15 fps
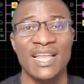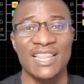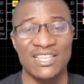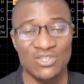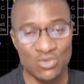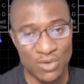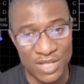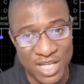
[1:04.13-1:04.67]

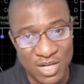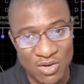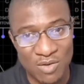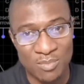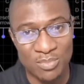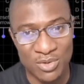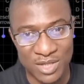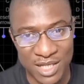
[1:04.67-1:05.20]
electronic
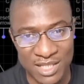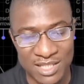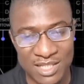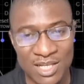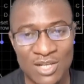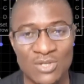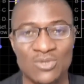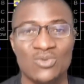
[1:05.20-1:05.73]
components
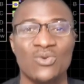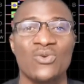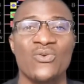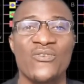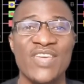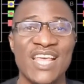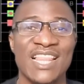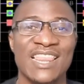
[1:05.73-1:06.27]
to
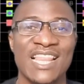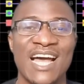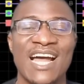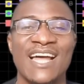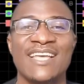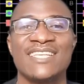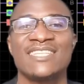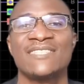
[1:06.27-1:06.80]

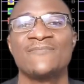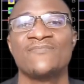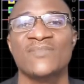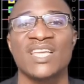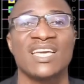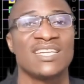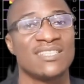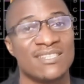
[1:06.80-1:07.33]
realize
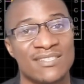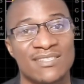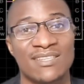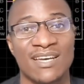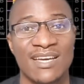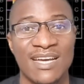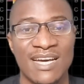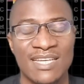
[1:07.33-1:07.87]
a
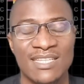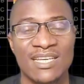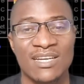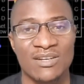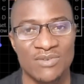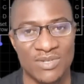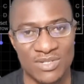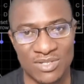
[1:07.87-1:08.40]
desired
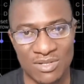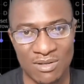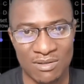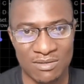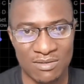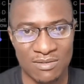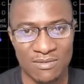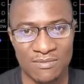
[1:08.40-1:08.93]

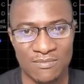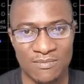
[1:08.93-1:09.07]
result.